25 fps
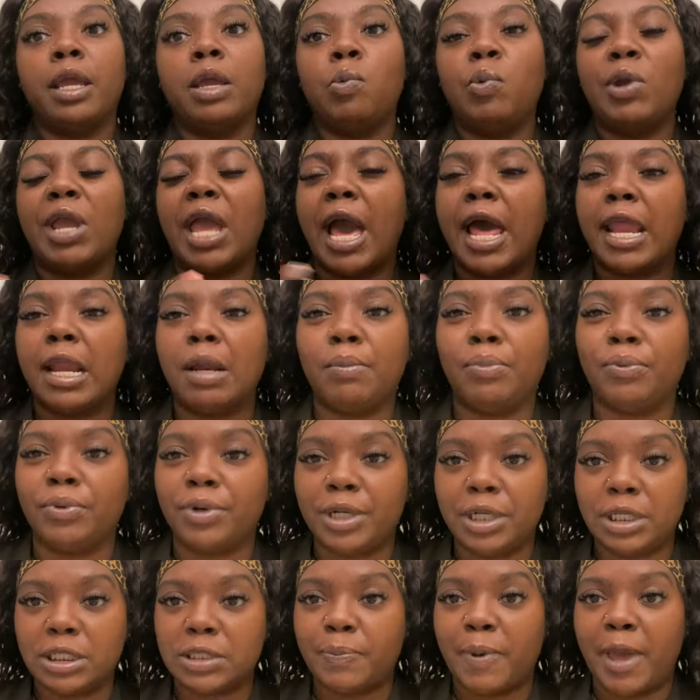we kind of
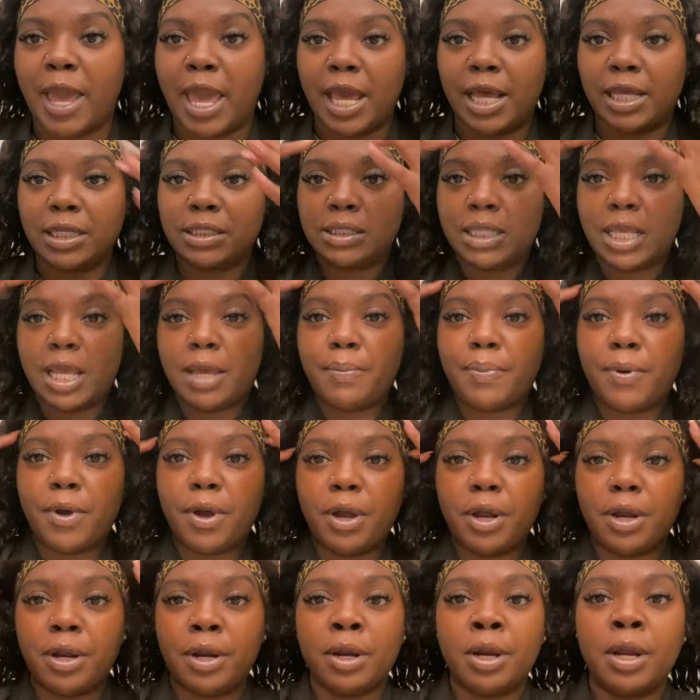breezed past that
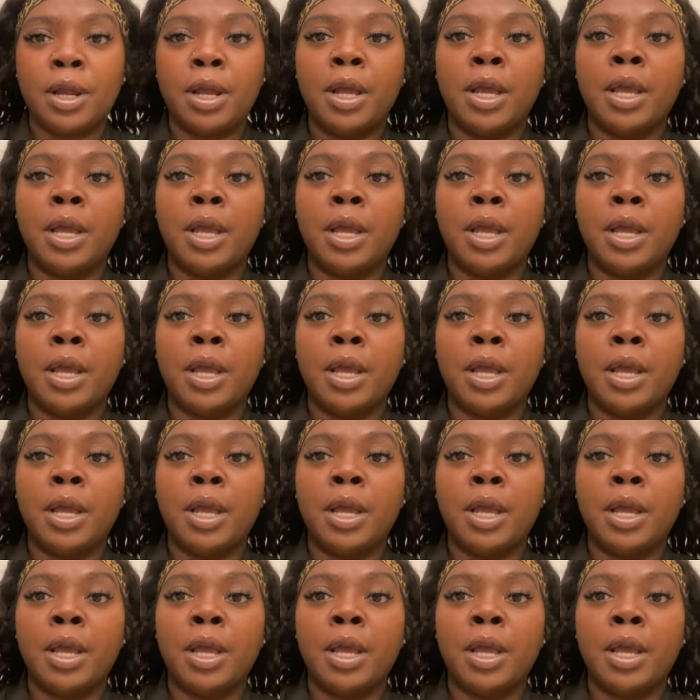part.